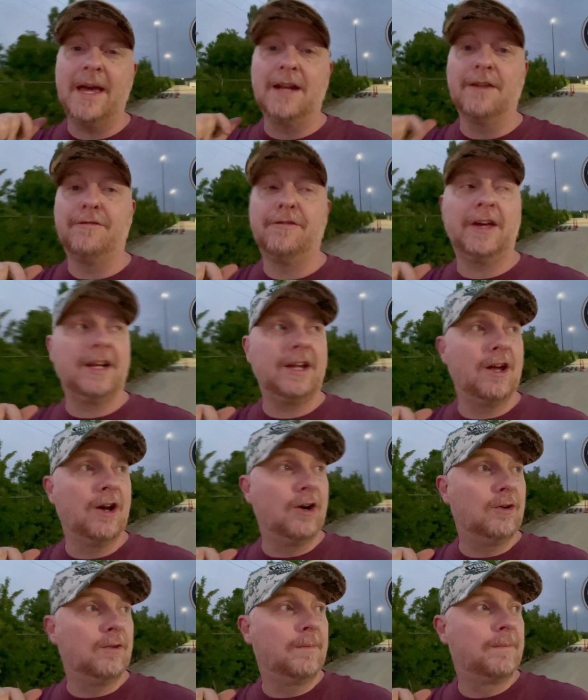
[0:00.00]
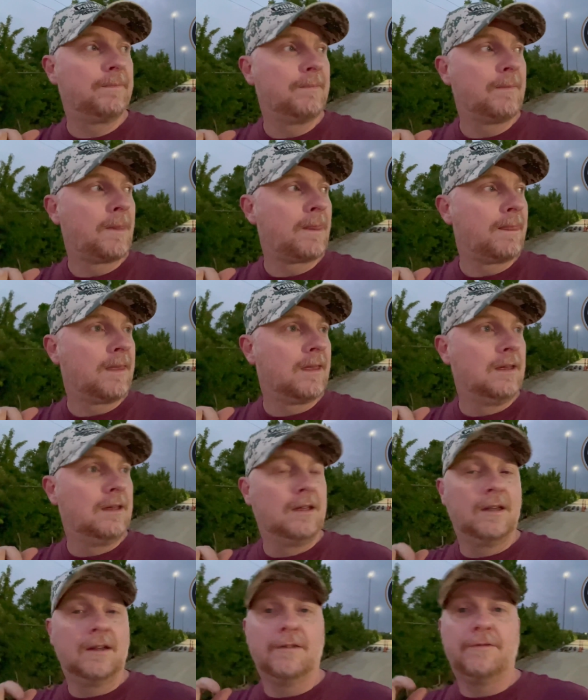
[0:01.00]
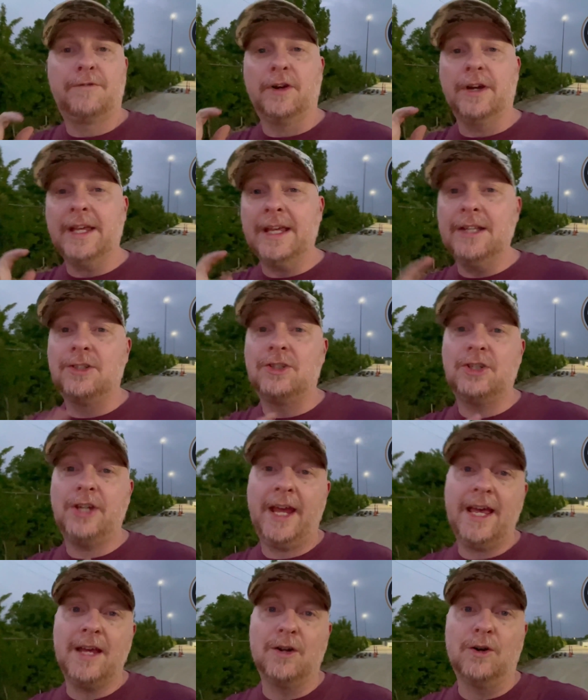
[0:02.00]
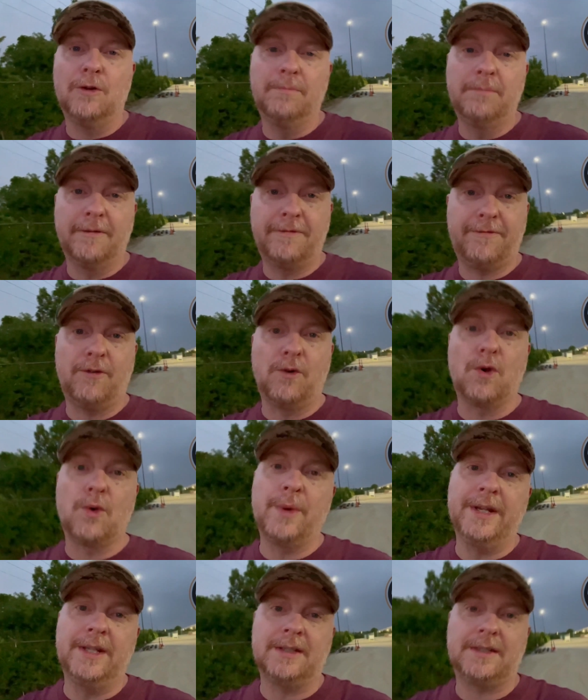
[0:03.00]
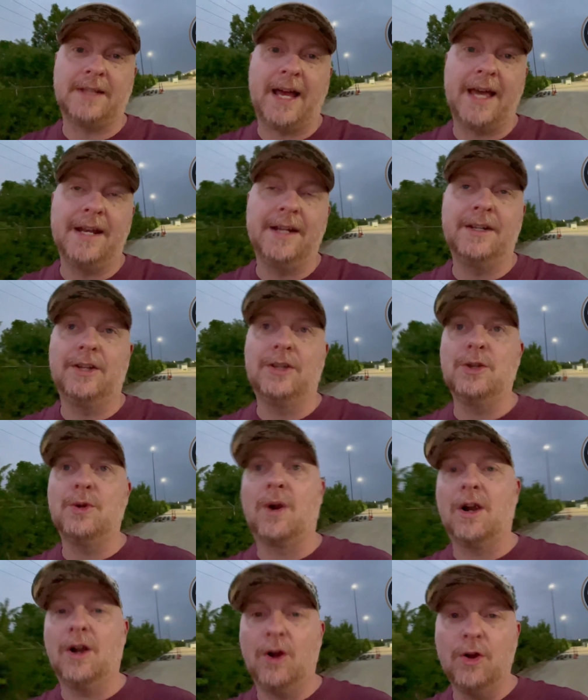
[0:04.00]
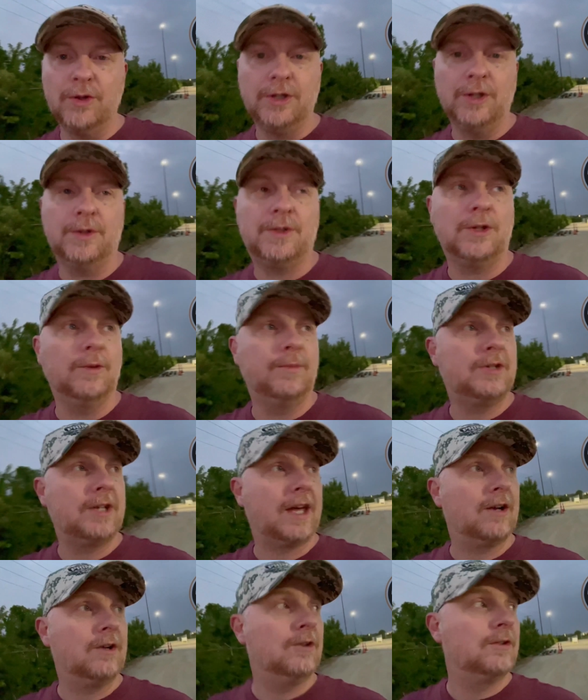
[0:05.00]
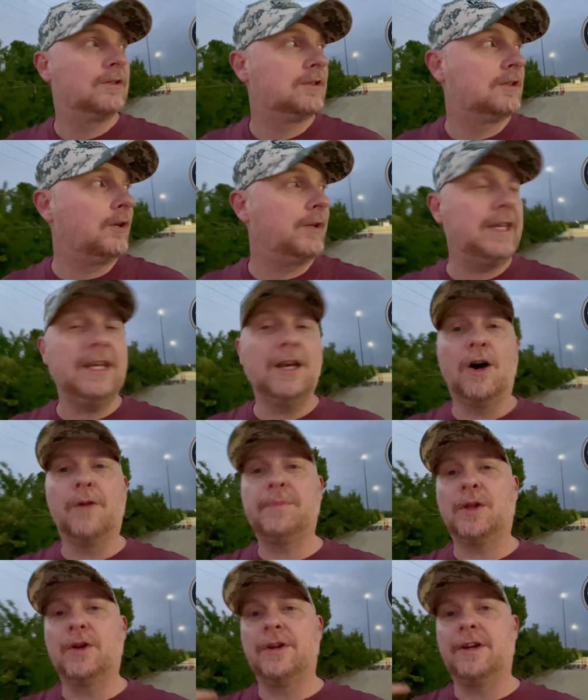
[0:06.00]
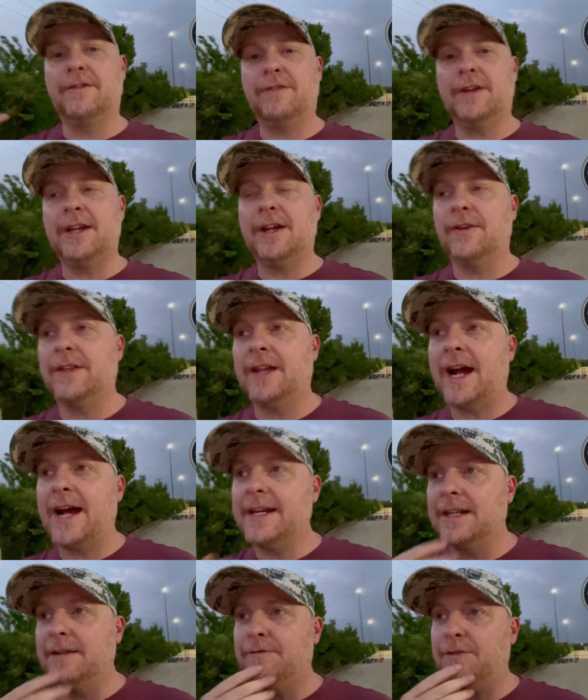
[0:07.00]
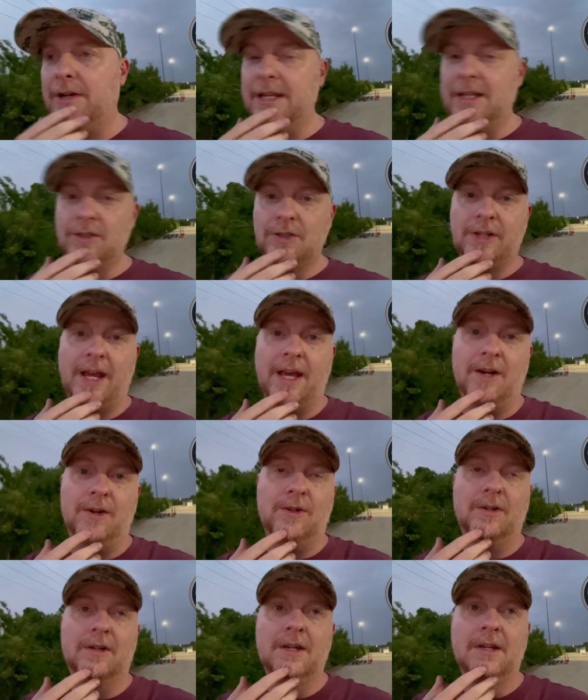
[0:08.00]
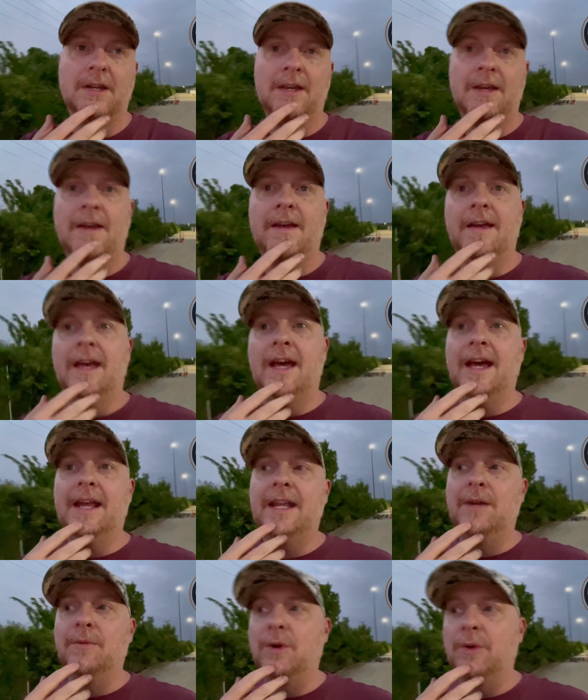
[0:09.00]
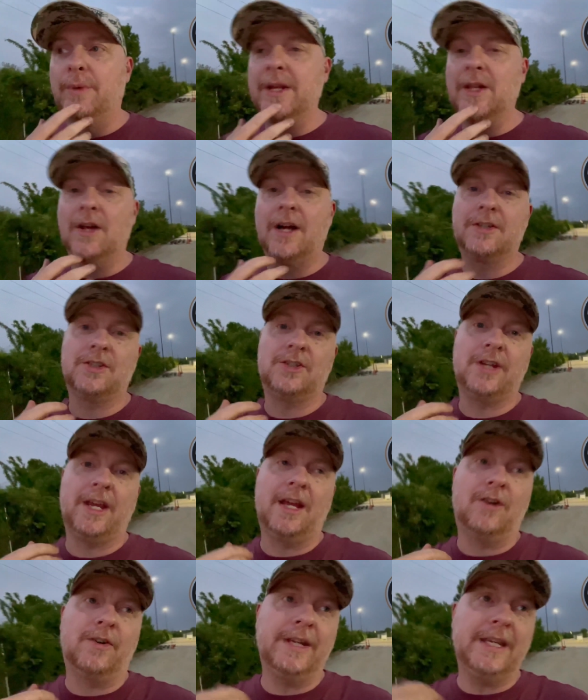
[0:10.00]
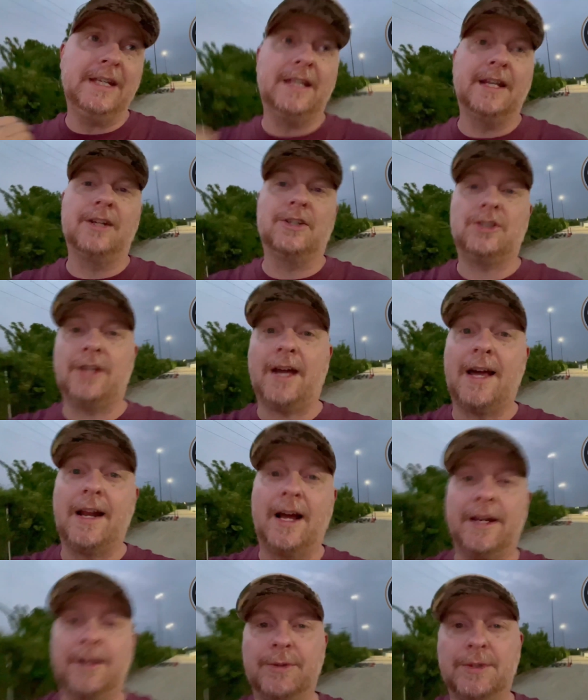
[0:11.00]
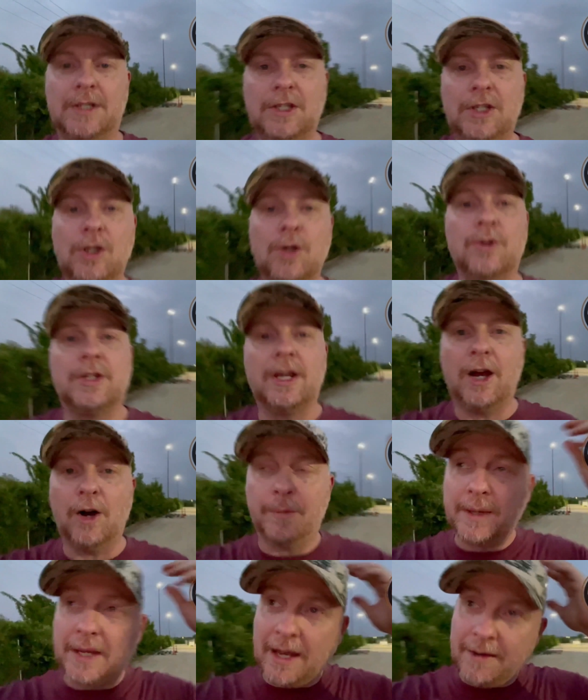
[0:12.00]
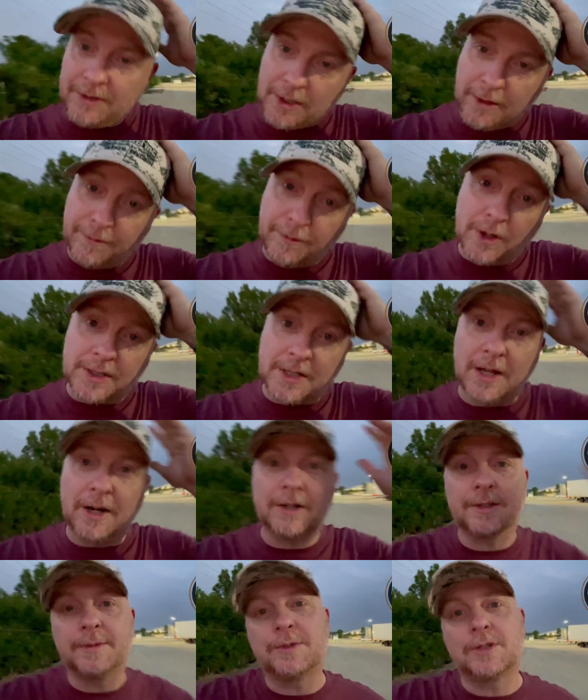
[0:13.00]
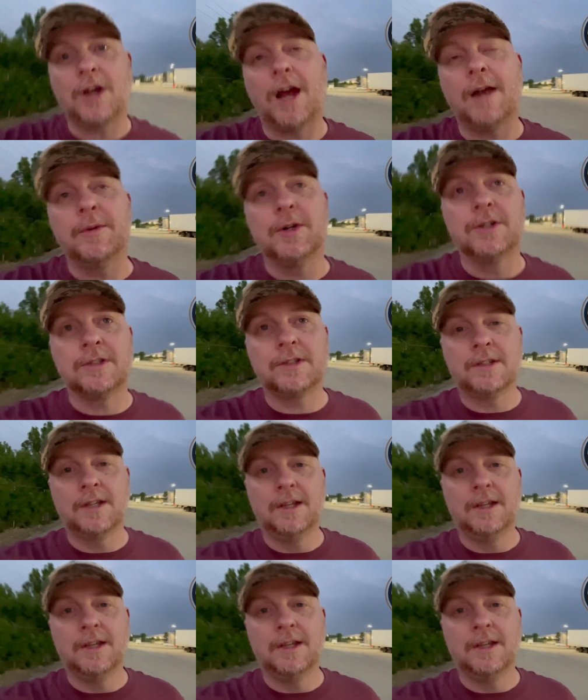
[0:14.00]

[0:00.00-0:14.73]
a video for his channel before we decided to do our own YouTube channel. So he uploaded a video that I did for his channel. And then when we launched the channel, he did a shout out. It was a huge help. He gave us our first 100 subscribers.